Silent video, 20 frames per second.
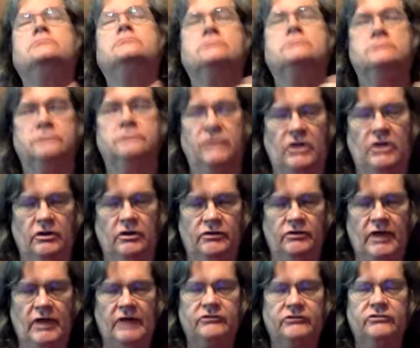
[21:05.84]
you know,
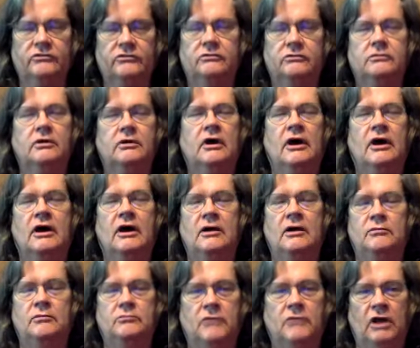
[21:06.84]
that's,
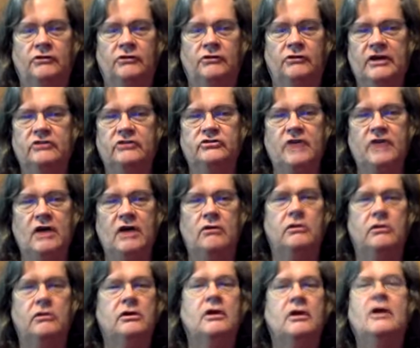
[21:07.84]
um, I'll take a shower
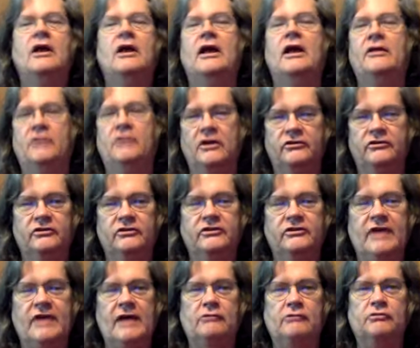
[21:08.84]
and then I sit
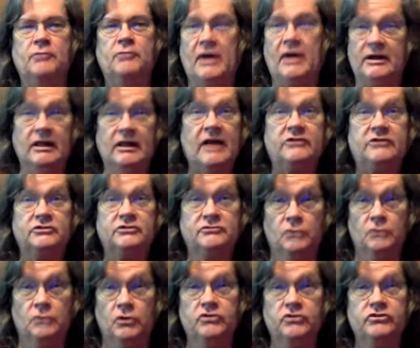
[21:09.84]
down with my glass of
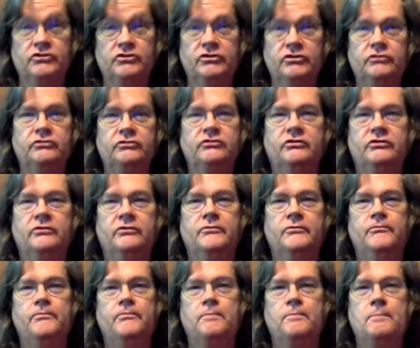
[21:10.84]
orange juice
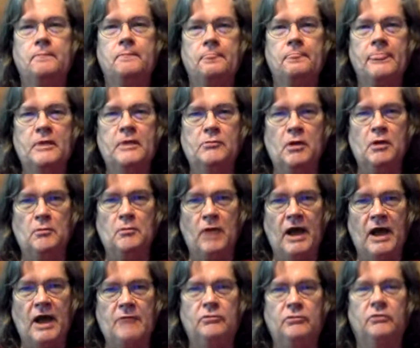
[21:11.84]
and my
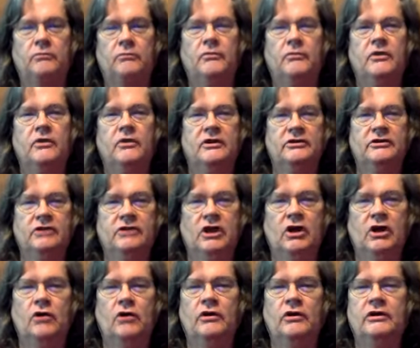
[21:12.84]
Bible, you
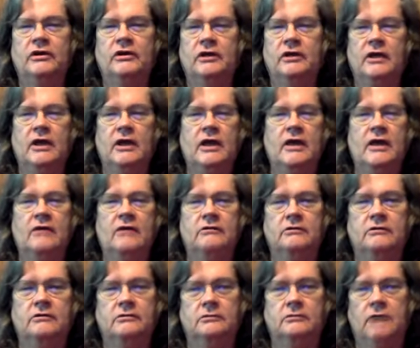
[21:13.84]
know, and, and
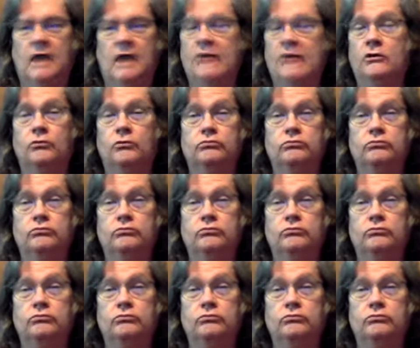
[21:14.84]
I don't,